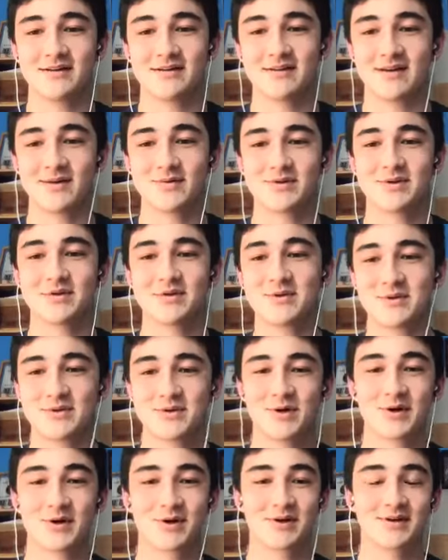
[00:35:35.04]

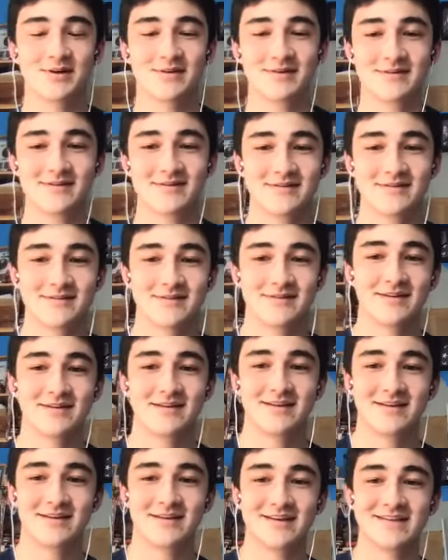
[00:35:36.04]
Tushar can
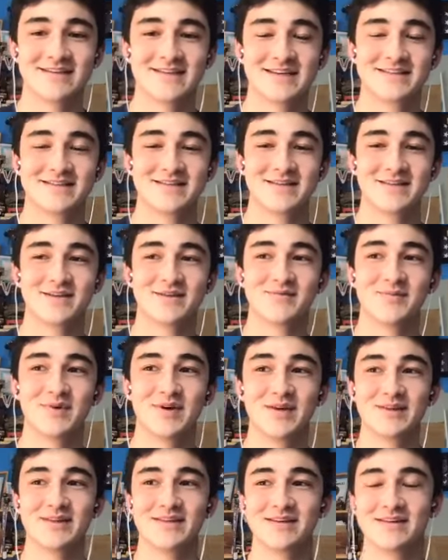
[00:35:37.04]
attest to this.
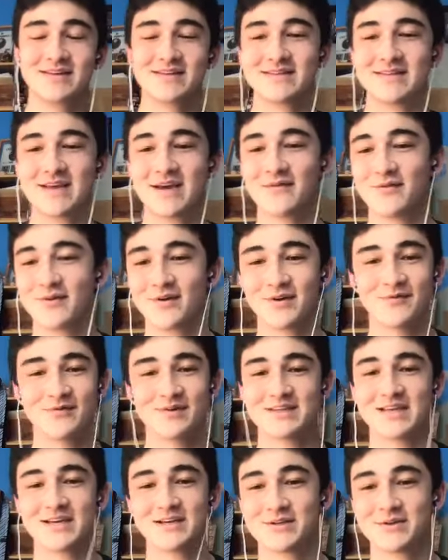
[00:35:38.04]
But the Stanford
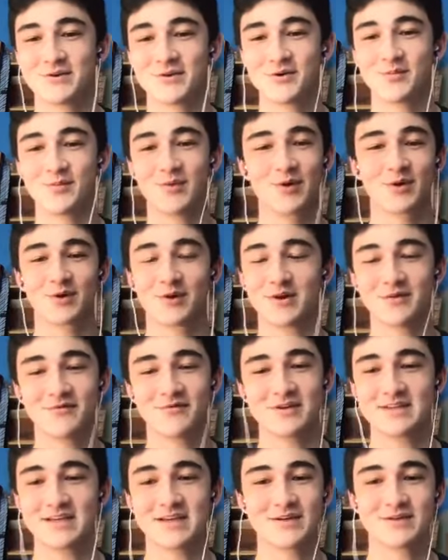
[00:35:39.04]
Invitational, Berkeley
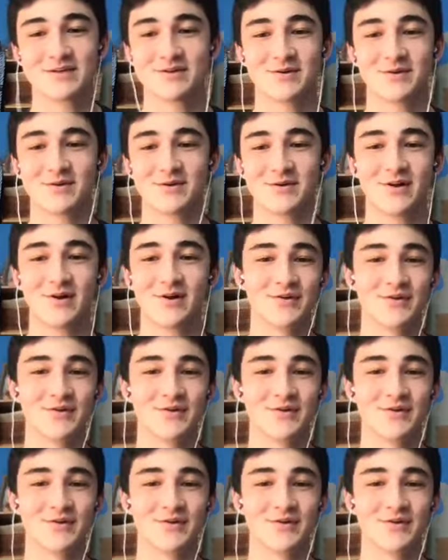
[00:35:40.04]
Invitational, all those